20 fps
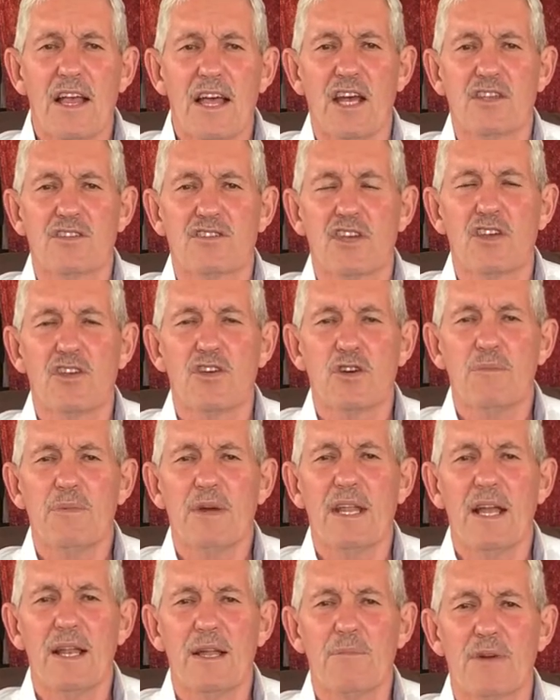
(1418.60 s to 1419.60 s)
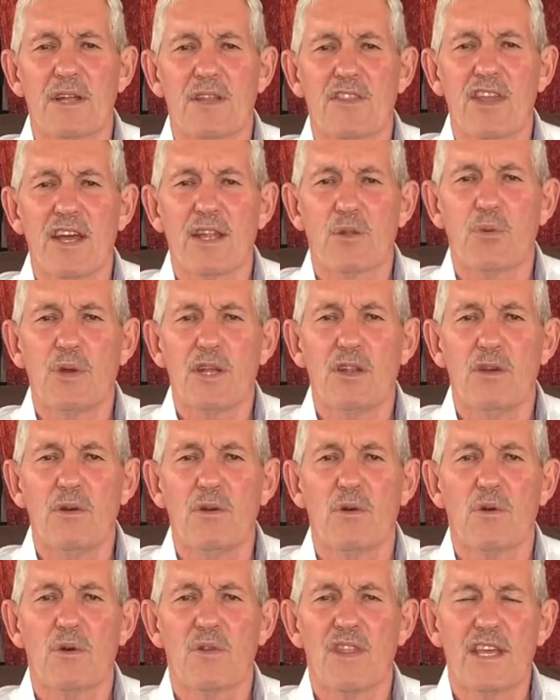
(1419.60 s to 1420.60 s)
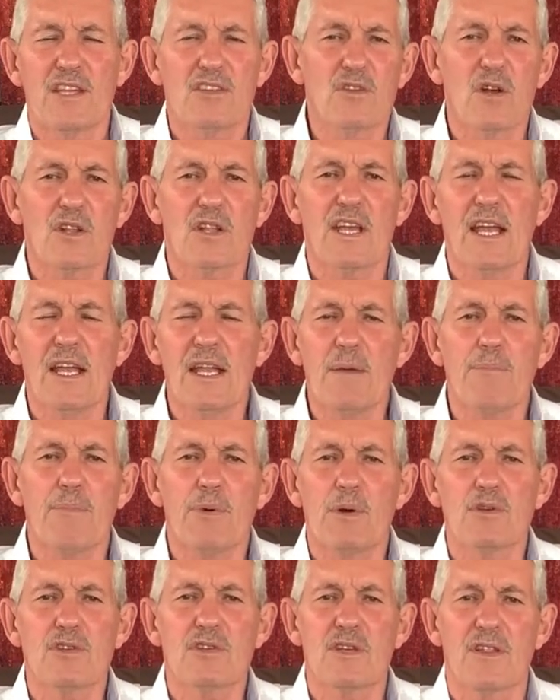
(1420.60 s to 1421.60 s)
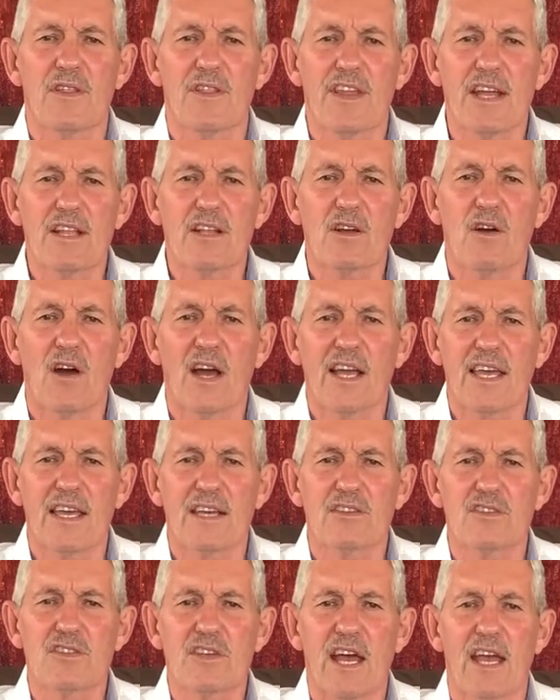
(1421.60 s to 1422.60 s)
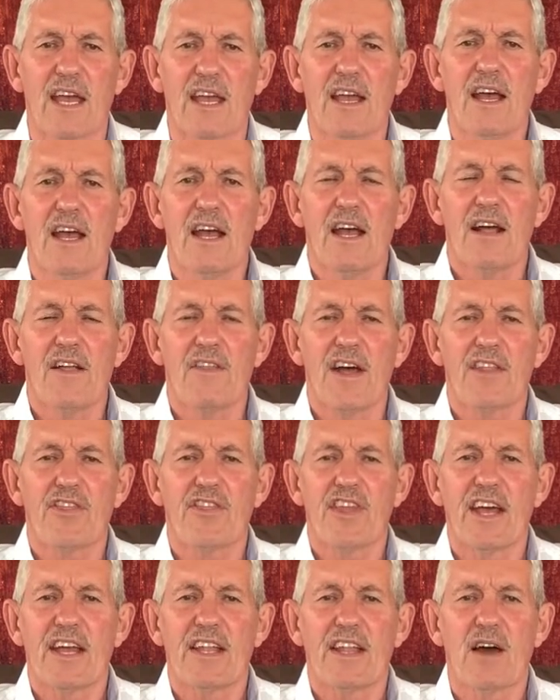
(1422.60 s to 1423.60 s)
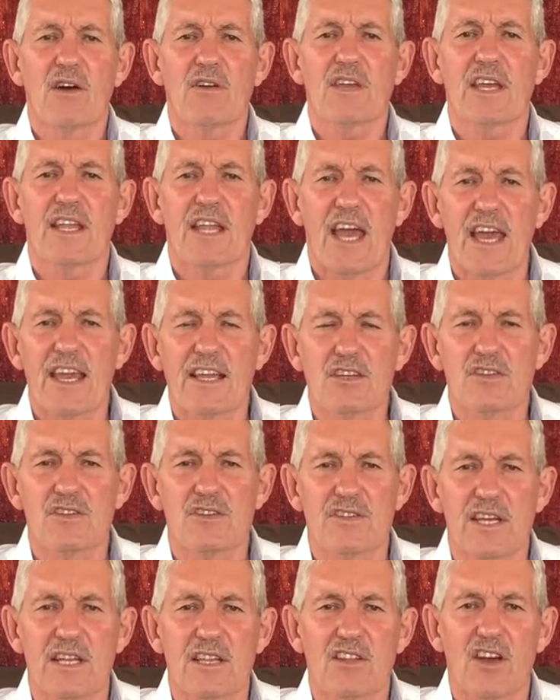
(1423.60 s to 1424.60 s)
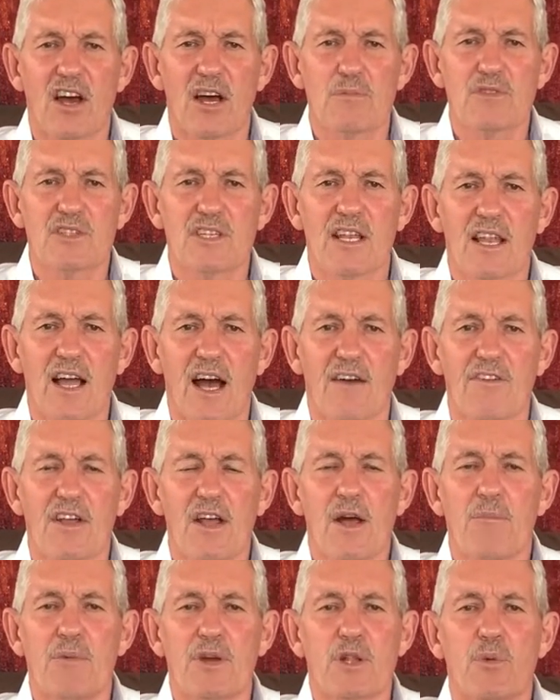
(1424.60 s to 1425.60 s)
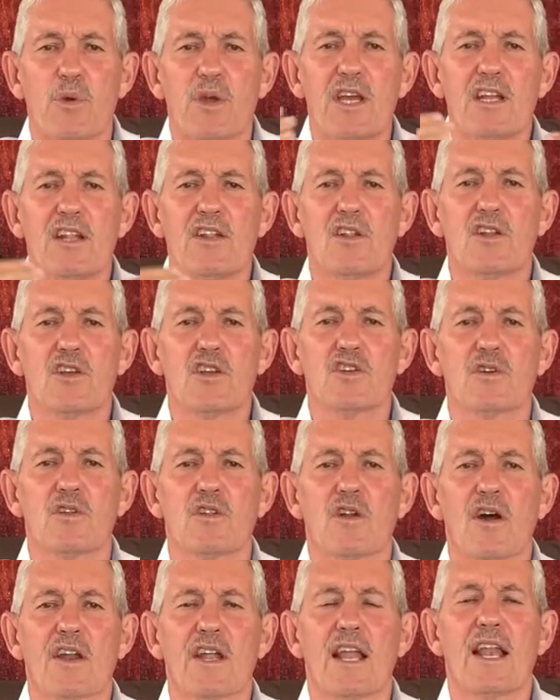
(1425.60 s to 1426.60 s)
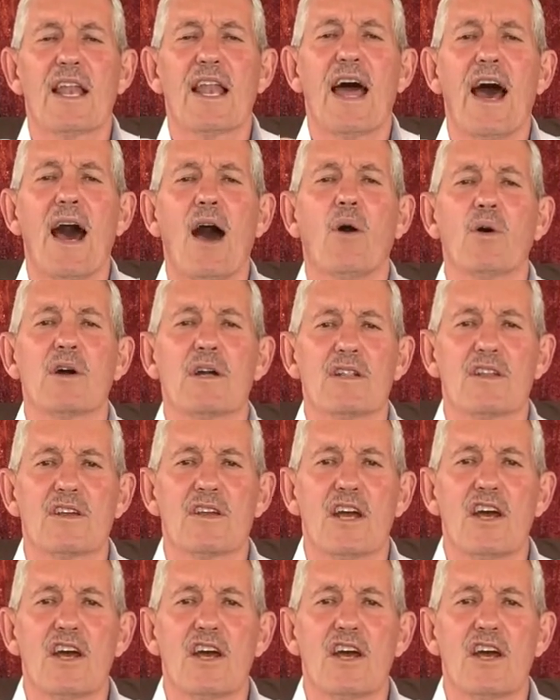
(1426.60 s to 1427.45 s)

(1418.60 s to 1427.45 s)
It's a human element that we do. There's not any person that can say that they don't get anxious at times in life. But we should not allow it